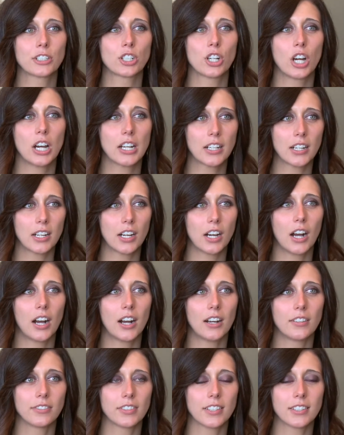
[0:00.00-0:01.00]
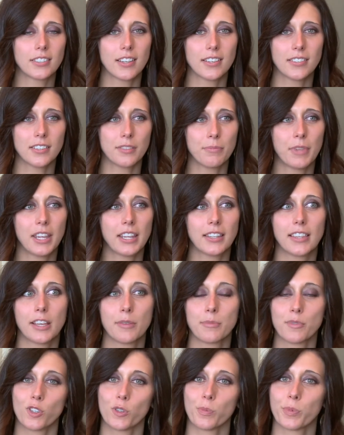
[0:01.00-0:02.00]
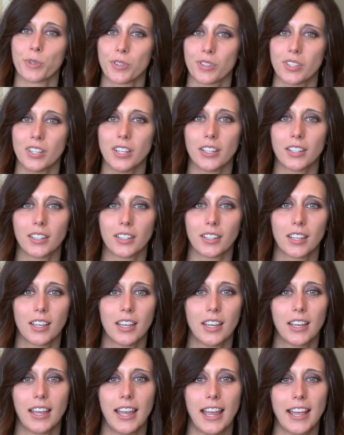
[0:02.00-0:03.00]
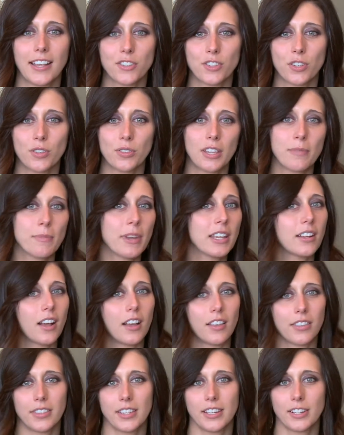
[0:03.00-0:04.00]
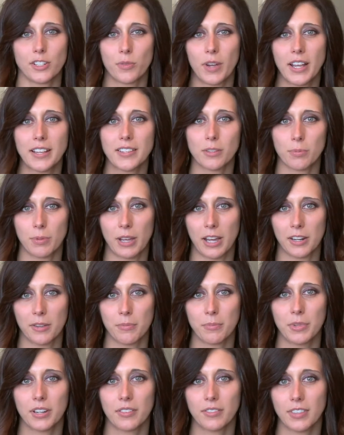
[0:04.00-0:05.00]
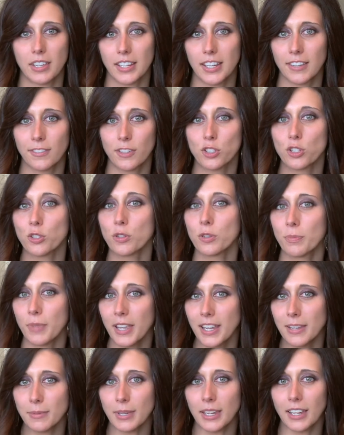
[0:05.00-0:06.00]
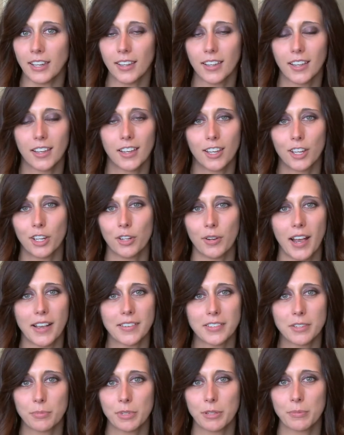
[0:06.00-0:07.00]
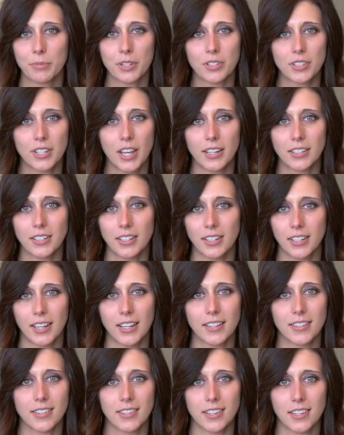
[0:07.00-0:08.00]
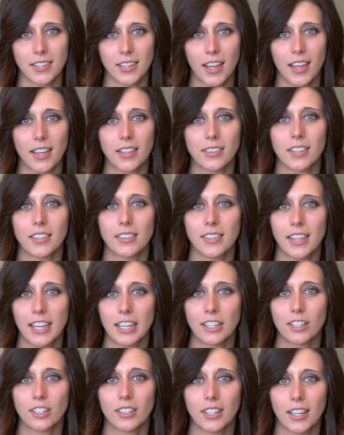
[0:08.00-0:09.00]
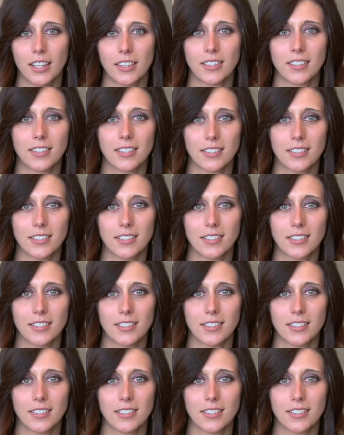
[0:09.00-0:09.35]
a chronic cough that doesn't make them super sick, and so they may not think twice about it. But if they give it to a baby who hasn't been protected against it yet, then they could get the